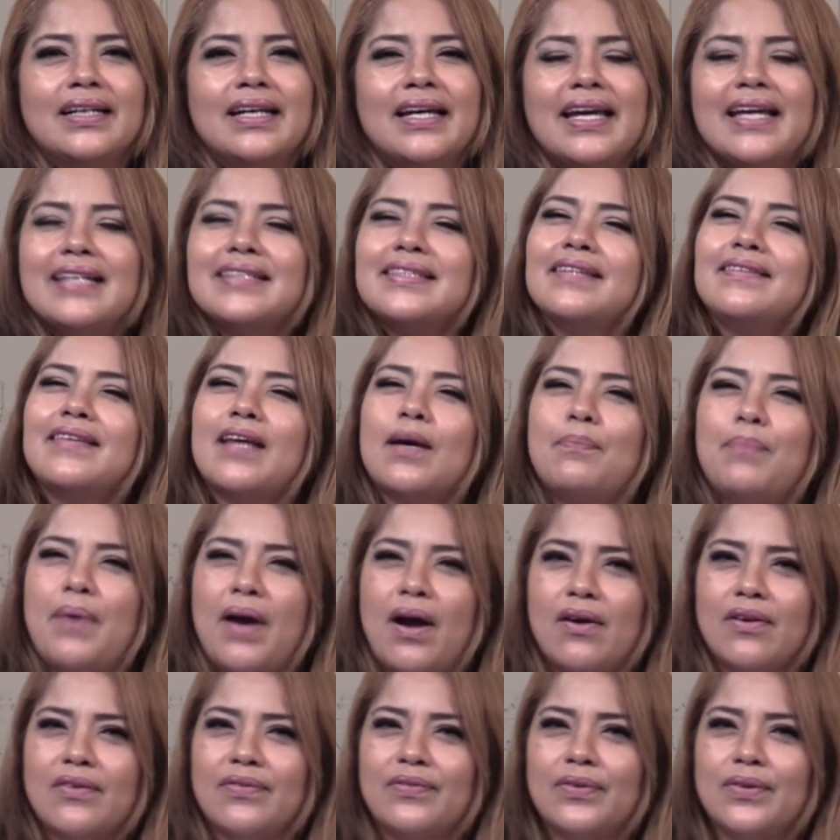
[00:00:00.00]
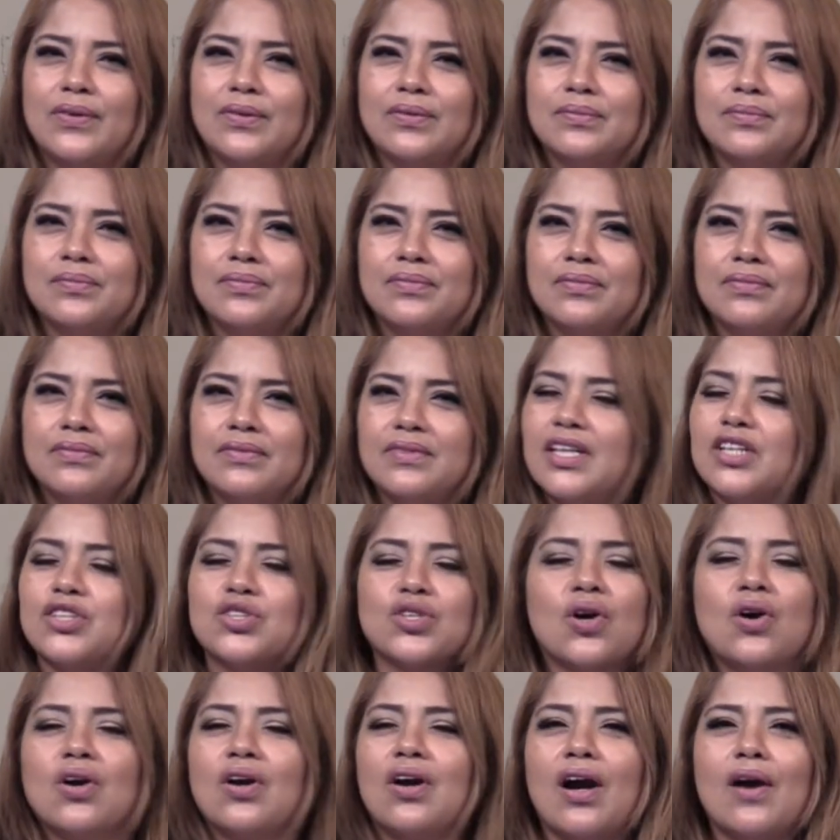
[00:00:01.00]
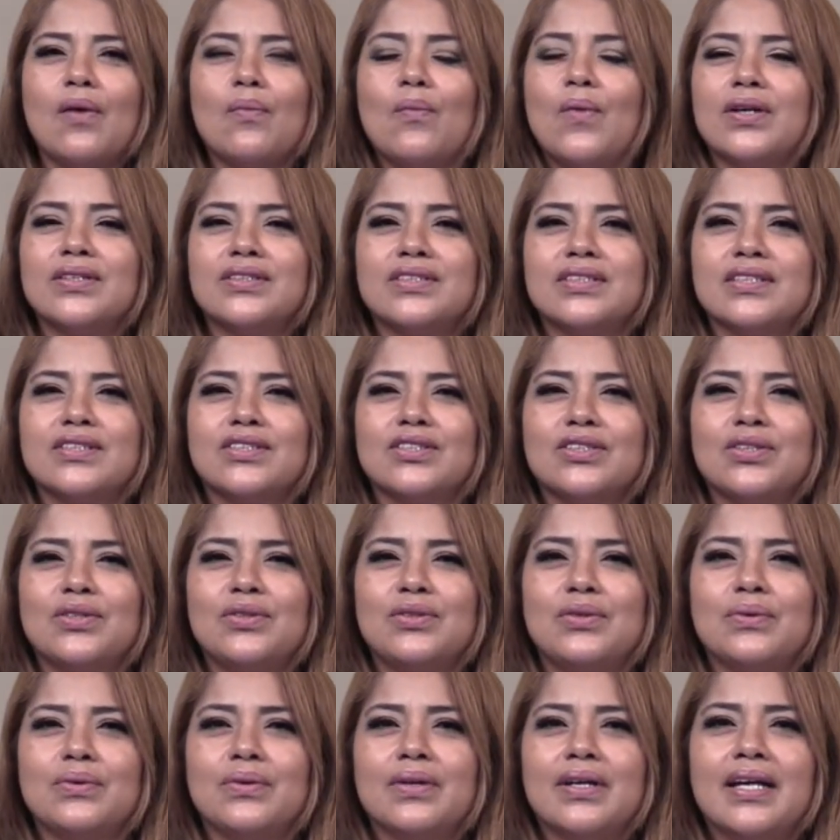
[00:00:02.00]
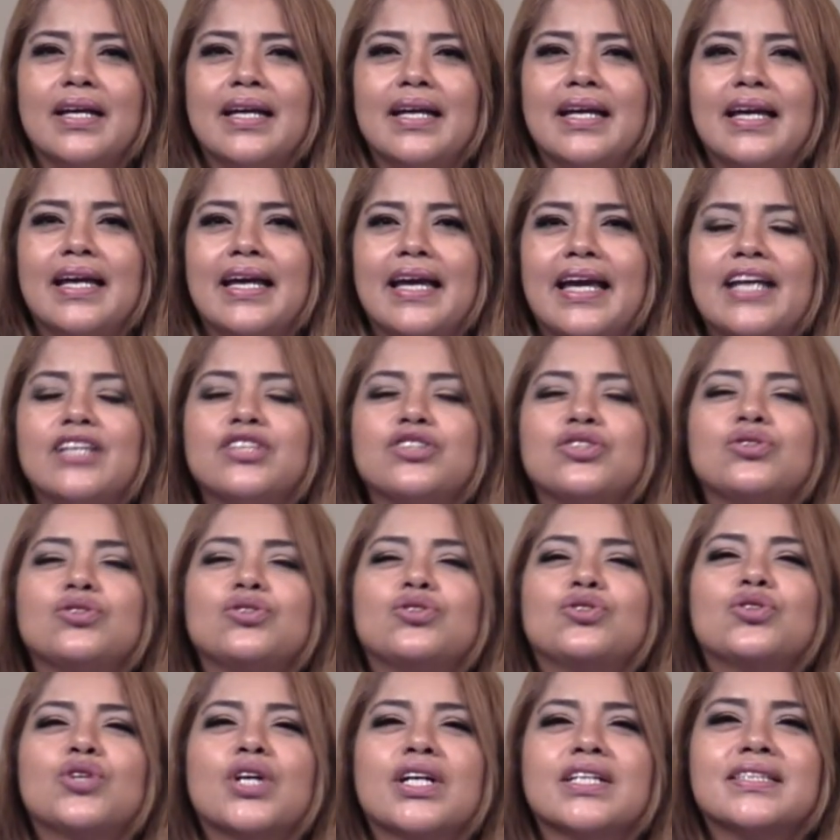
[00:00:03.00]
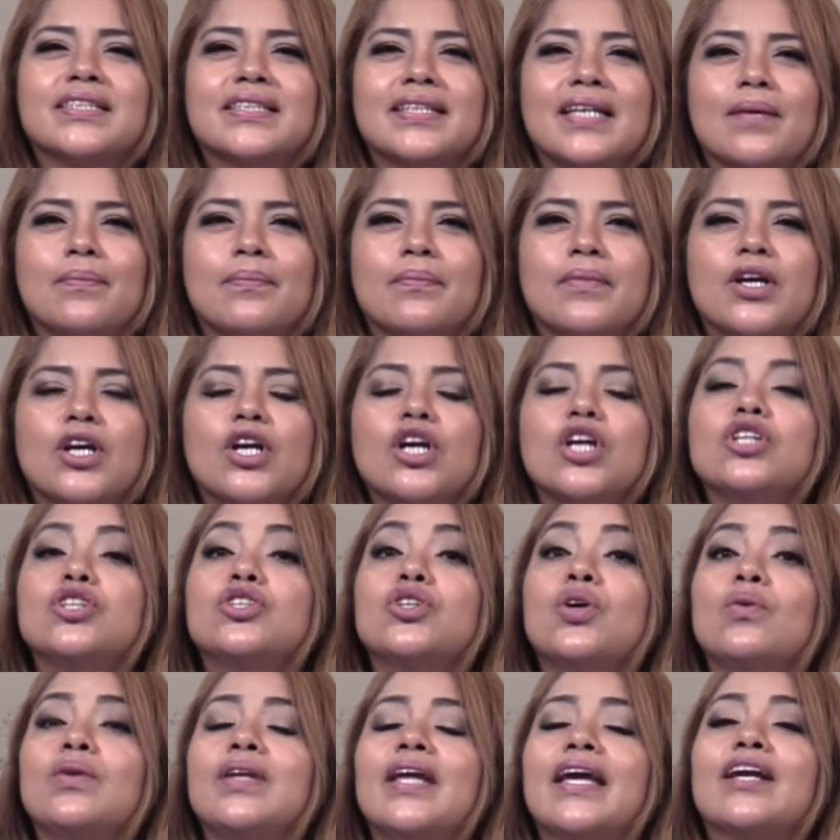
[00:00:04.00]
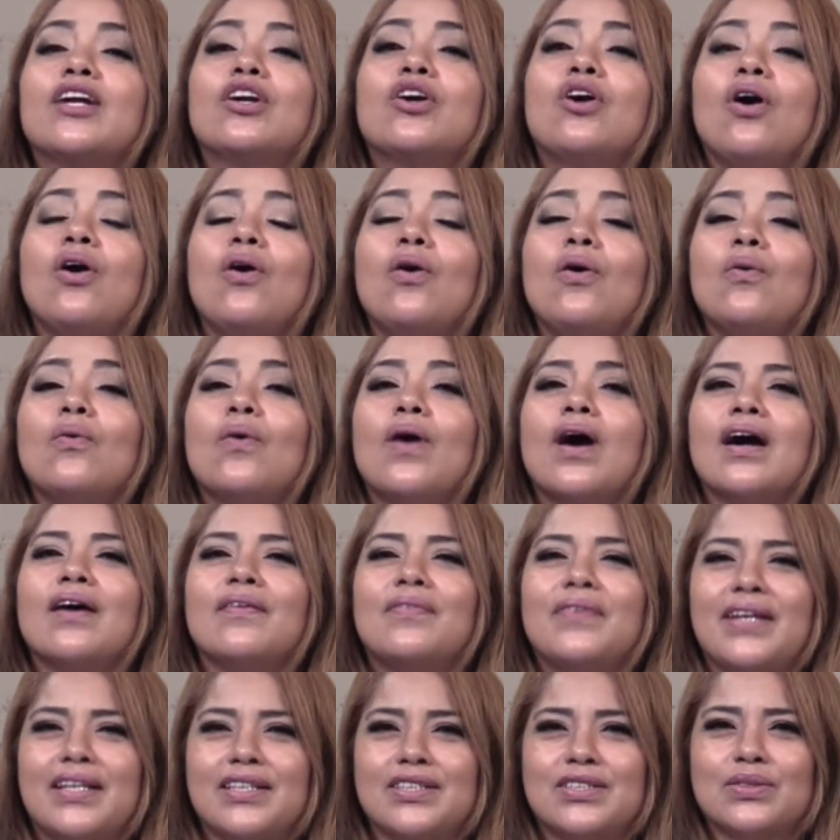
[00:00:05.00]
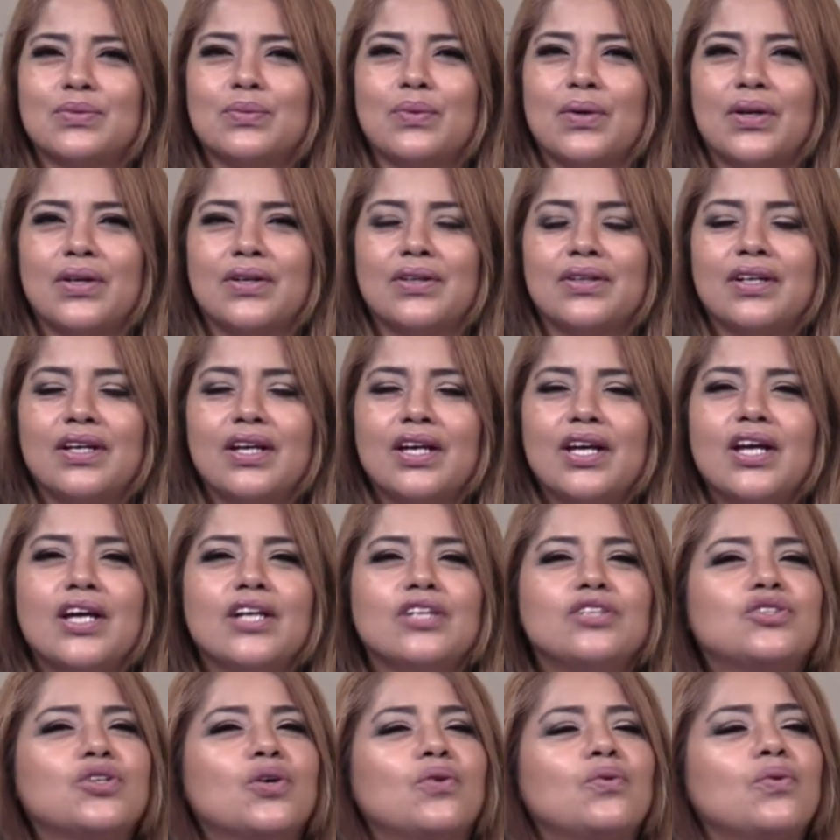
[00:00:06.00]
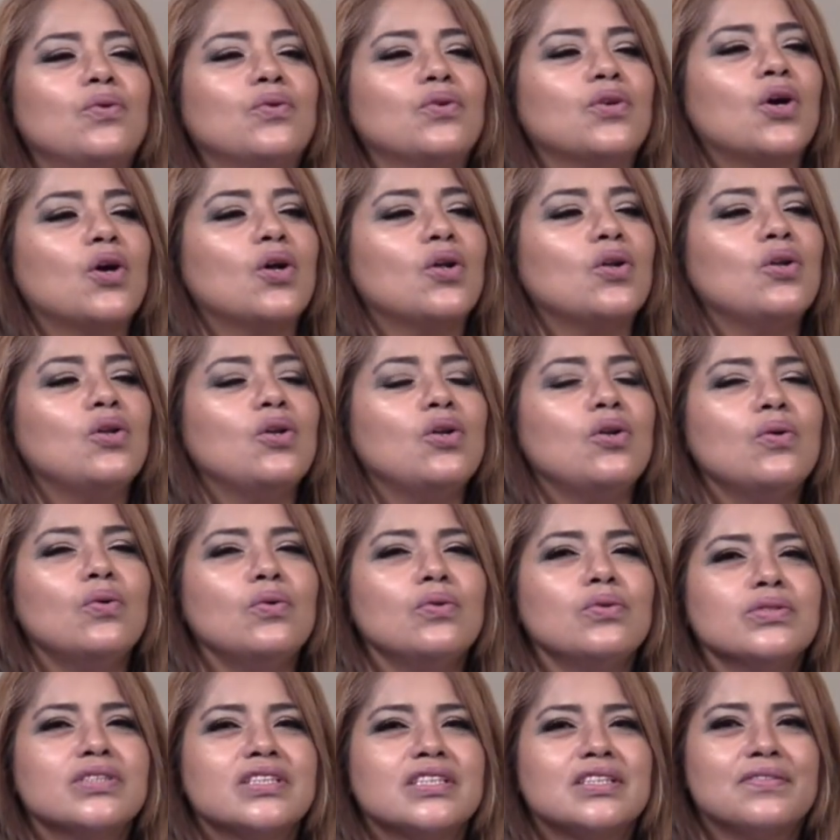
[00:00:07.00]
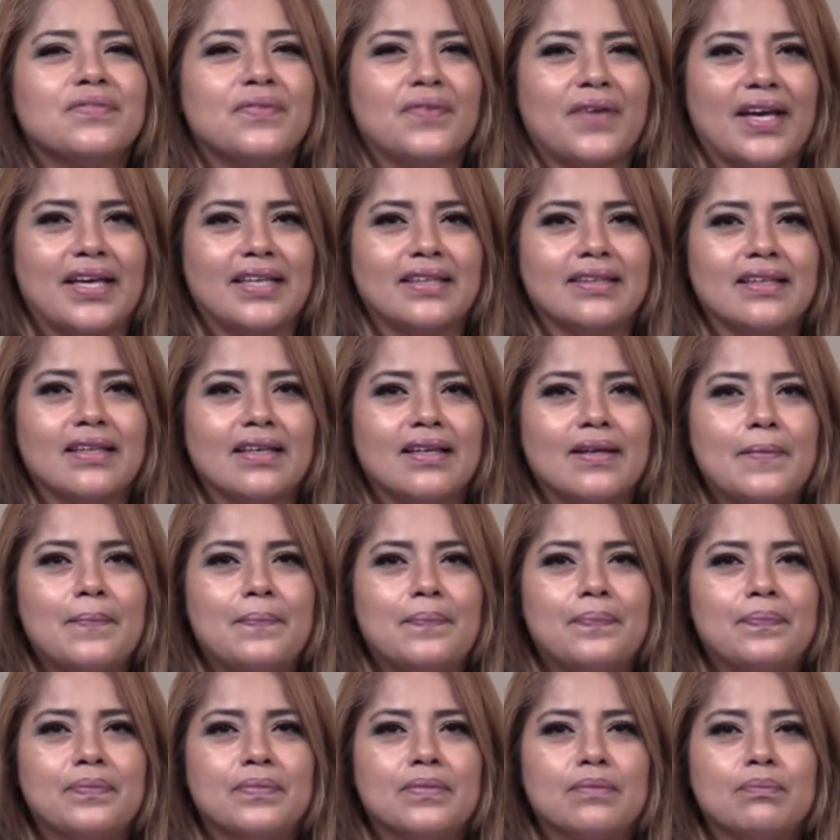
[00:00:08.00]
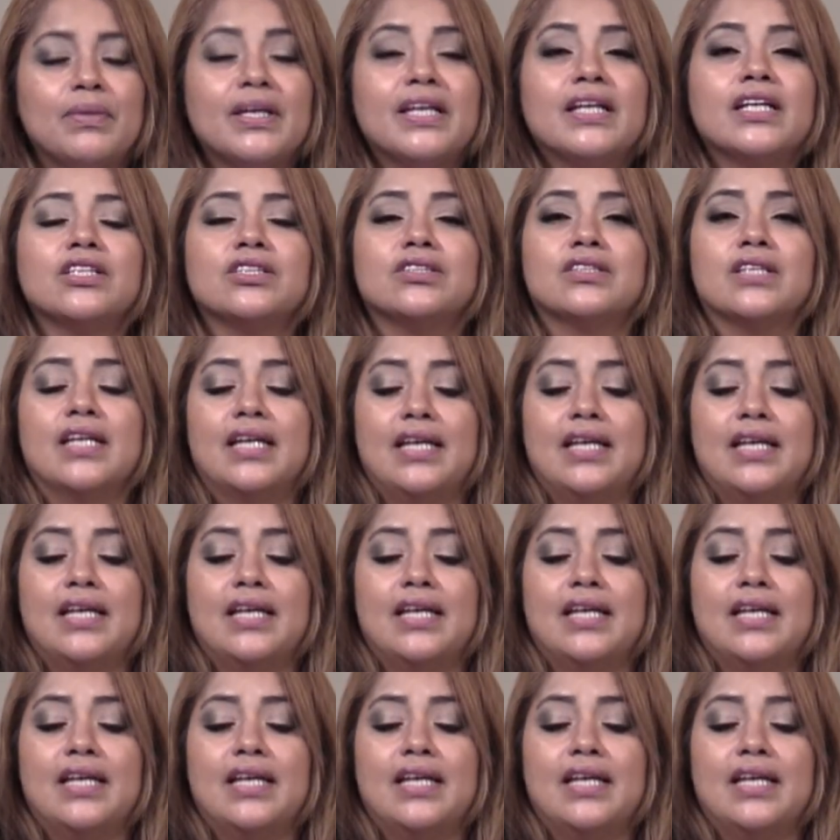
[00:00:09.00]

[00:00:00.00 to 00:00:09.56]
Isn't that powerful? That's all God wants us to do, is to trust him. Don't let go of his word. Don't lose faith, because